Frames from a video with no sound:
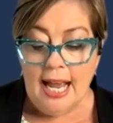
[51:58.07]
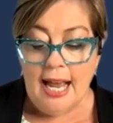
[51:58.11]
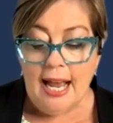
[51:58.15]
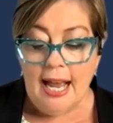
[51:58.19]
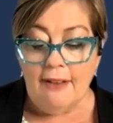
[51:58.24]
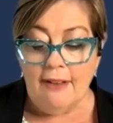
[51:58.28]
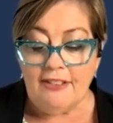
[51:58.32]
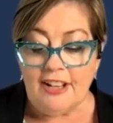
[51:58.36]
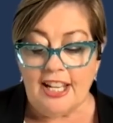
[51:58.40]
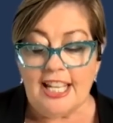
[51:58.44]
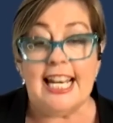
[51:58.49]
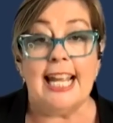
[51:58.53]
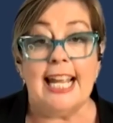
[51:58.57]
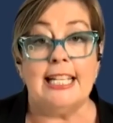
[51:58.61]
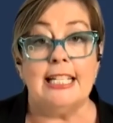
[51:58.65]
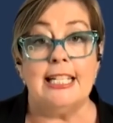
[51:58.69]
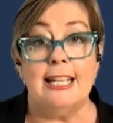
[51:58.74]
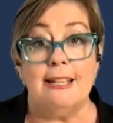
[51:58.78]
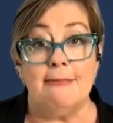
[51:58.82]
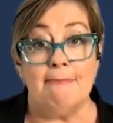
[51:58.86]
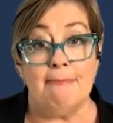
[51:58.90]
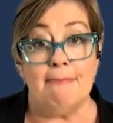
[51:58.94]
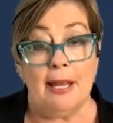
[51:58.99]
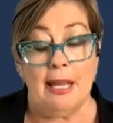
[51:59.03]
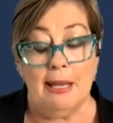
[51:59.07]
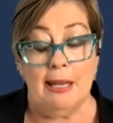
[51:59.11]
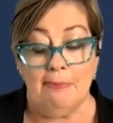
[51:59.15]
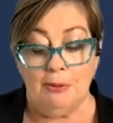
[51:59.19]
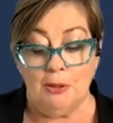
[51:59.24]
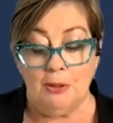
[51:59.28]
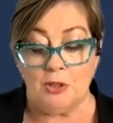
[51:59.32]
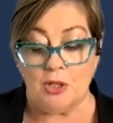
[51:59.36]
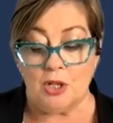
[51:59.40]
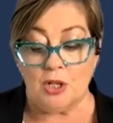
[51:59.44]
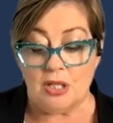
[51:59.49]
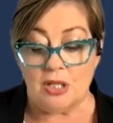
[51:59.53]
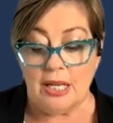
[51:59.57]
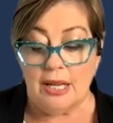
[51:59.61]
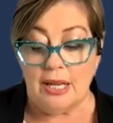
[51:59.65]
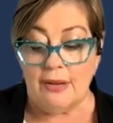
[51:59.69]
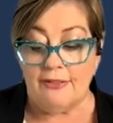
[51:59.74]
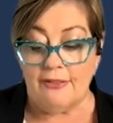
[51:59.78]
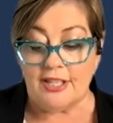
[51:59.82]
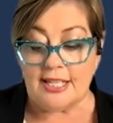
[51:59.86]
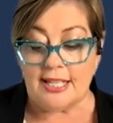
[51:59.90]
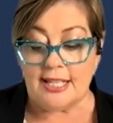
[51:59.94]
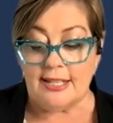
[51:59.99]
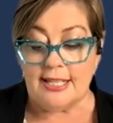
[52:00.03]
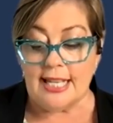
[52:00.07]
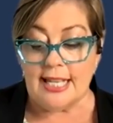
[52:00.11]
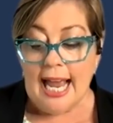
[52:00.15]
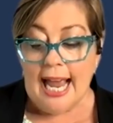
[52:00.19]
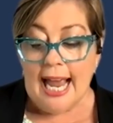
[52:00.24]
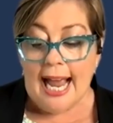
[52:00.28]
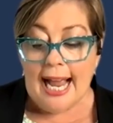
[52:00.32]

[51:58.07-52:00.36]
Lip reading: of connecting people to services